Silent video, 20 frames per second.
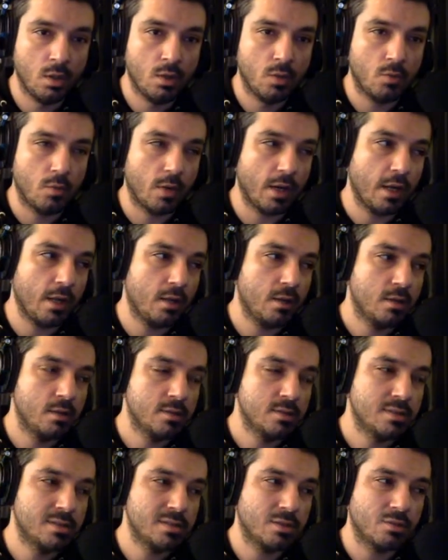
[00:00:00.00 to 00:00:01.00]
right?
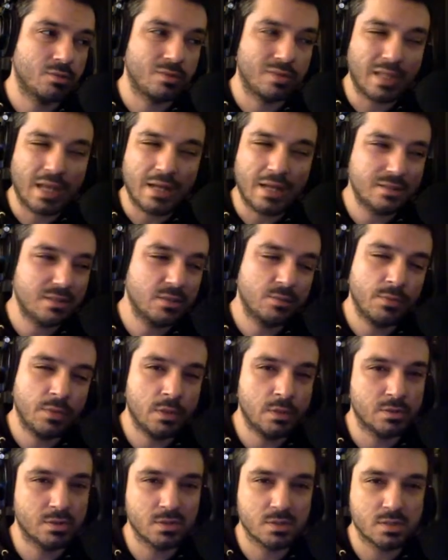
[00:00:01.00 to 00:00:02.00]
So that to
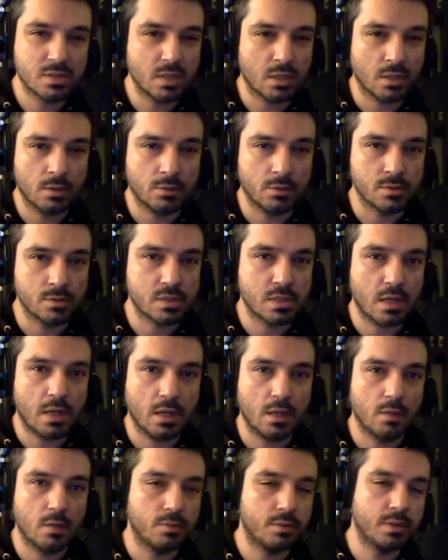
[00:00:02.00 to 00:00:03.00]
me just signals a
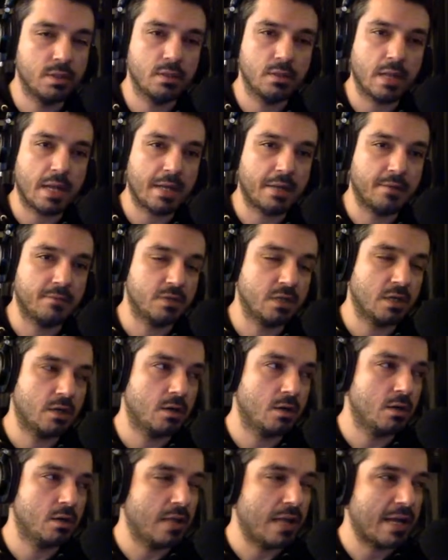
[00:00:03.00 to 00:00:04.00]
complete lack of doubt,
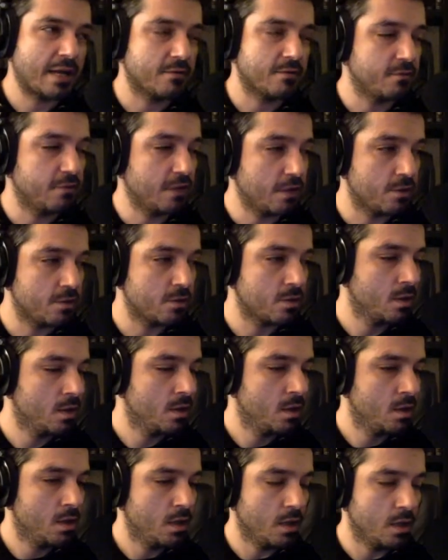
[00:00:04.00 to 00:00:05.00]
a lack of faith
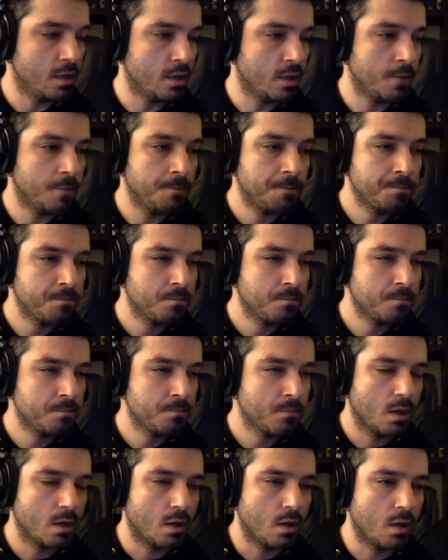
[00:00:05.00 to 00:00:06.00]
in him.
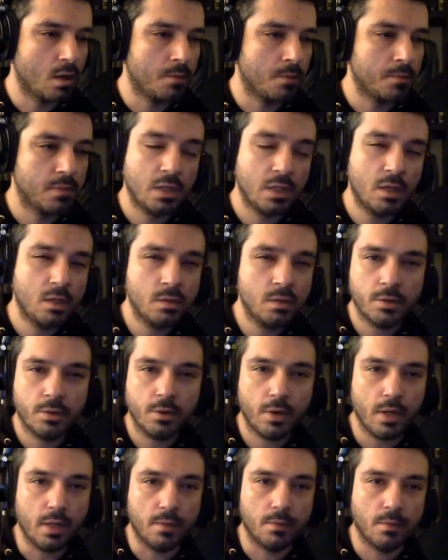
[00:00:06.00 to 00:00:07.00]
He didn't look
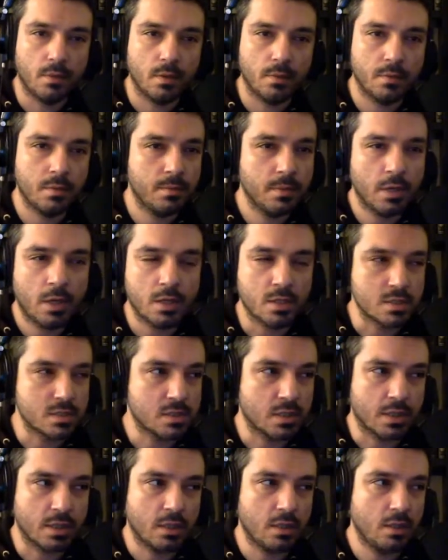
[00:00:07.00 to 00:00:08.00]
great. I'm gonna be honest.
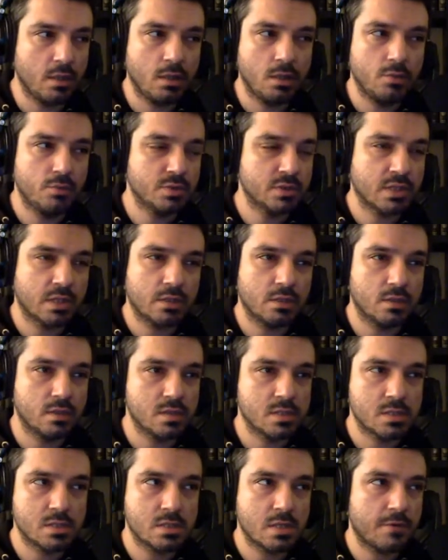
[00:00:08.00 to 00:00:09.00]
Like he was like the
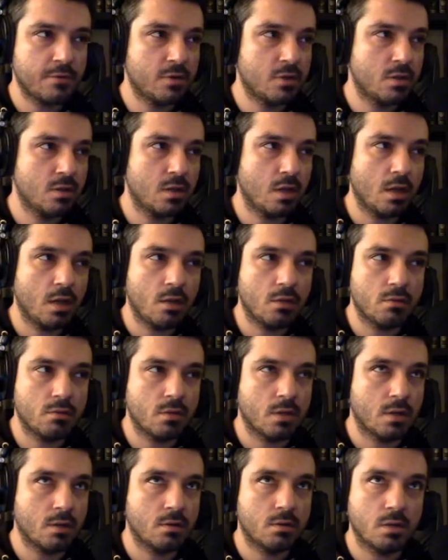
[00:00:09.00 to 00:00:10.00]
seventh, eighth,
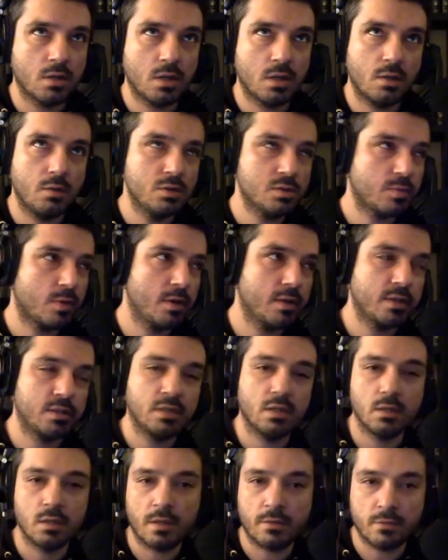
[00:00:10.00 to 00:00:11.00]
ninth. He was probably like
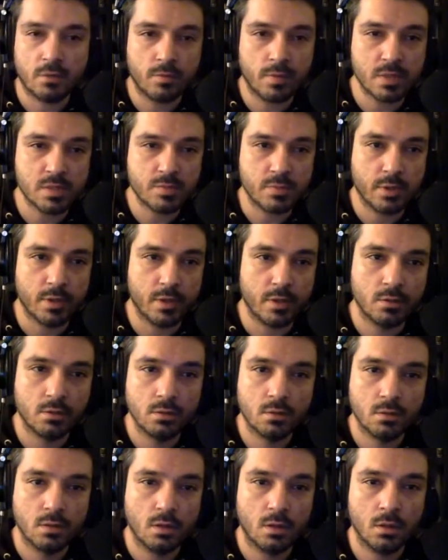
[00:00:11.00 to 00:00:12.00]
the 11th best player
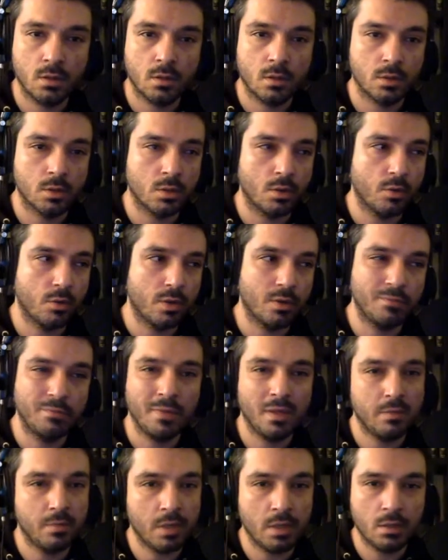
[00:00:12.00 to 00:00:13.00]
on the court,
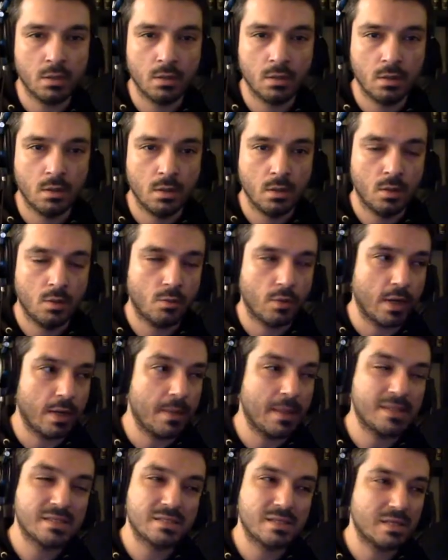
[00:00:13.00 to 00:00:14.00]
maybe. Right?
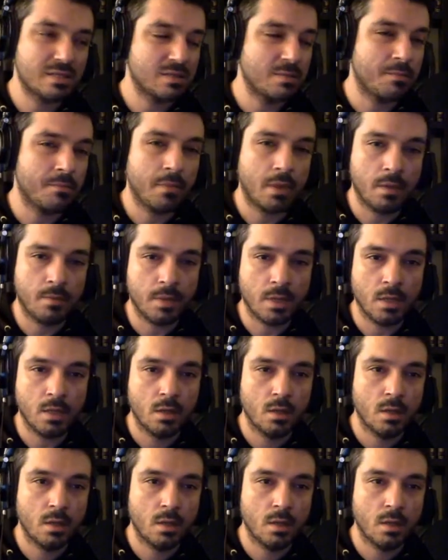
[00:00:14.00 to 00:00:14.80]
That's a maybe.